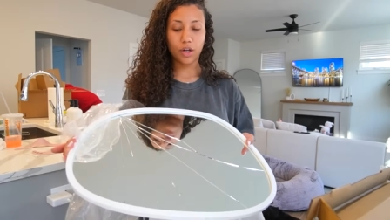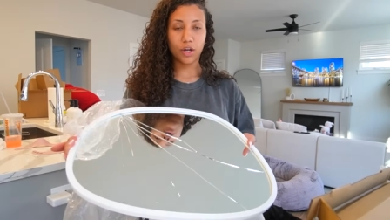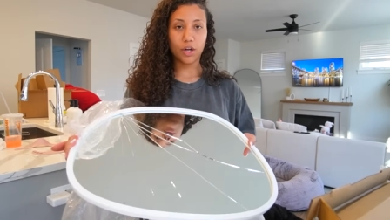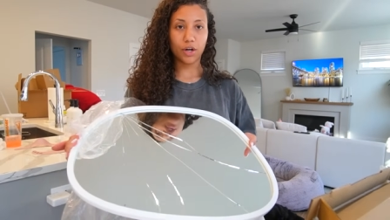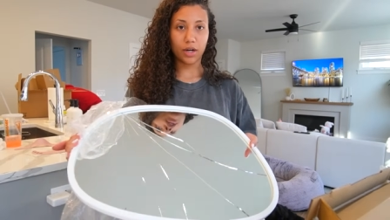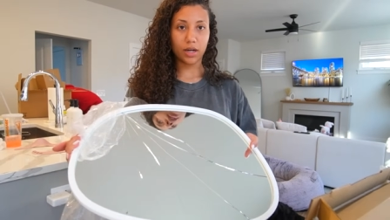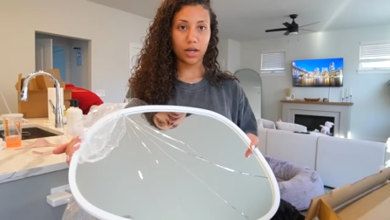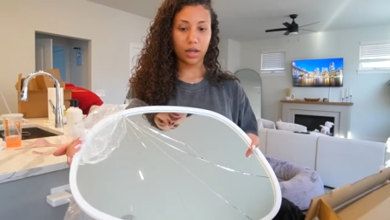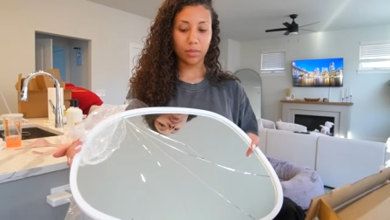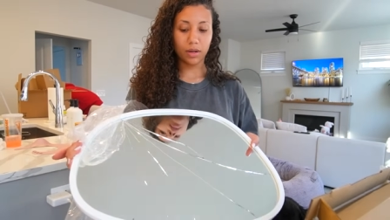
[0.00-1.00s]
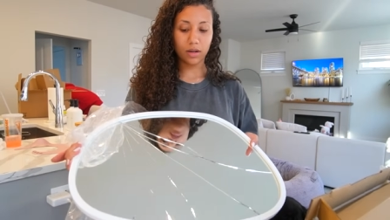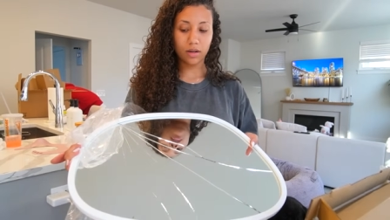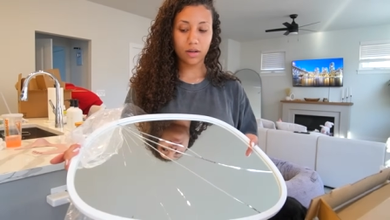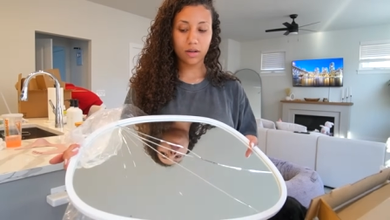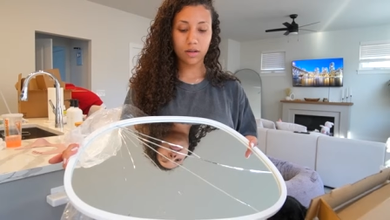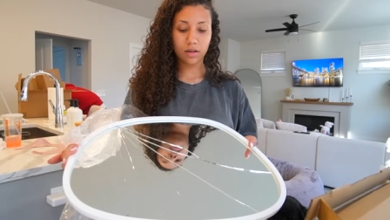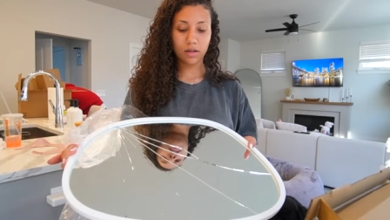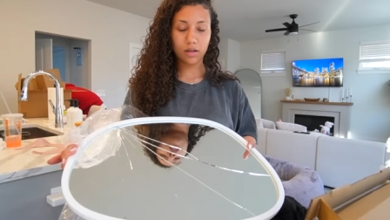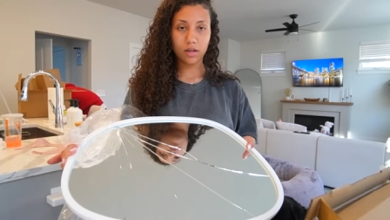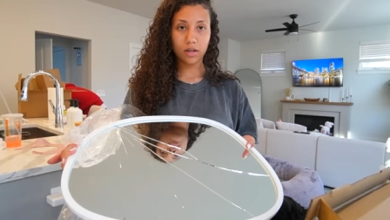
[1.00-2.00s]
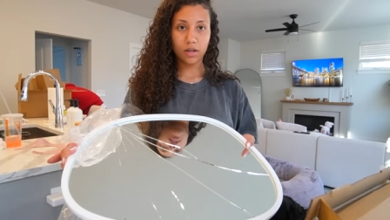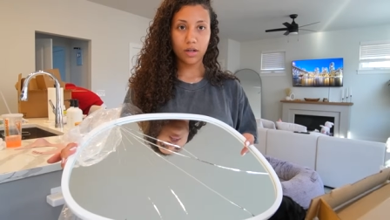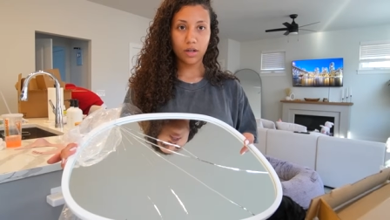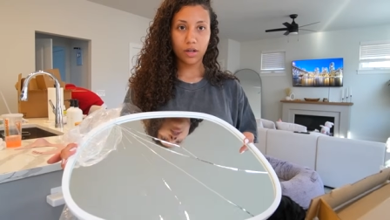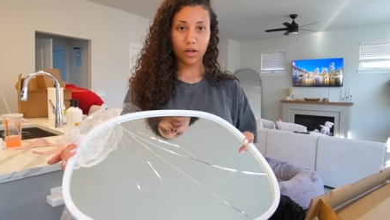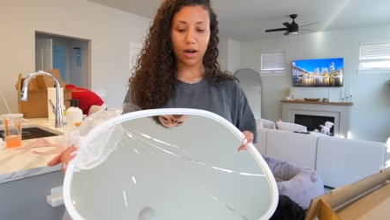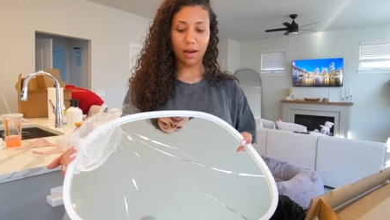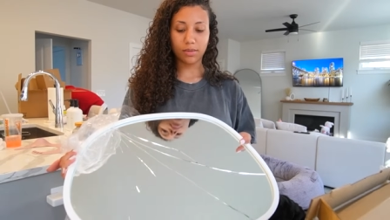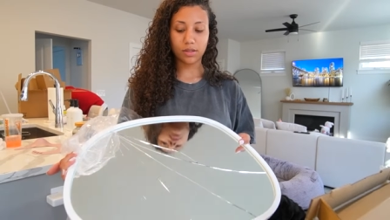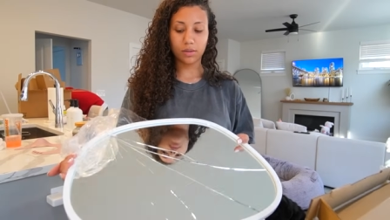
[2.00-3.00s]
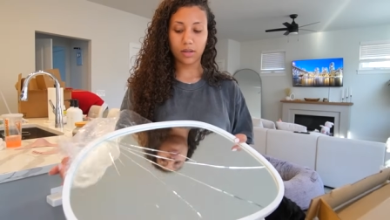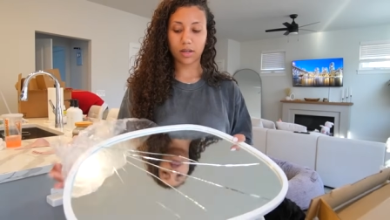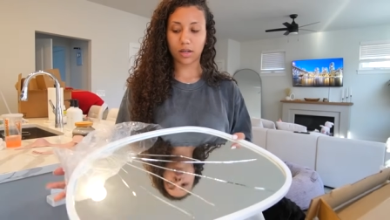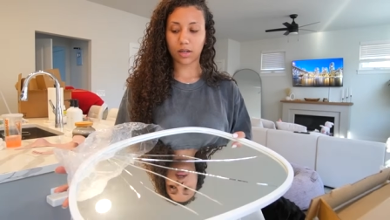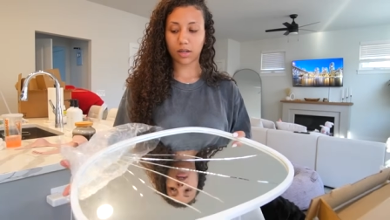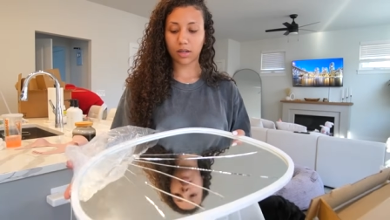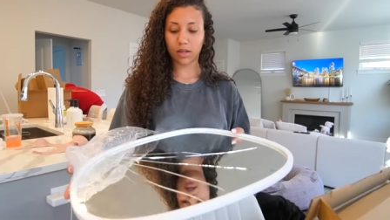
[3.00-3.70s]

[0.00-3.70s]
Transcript: You're kidding me. You're absolutely kidding.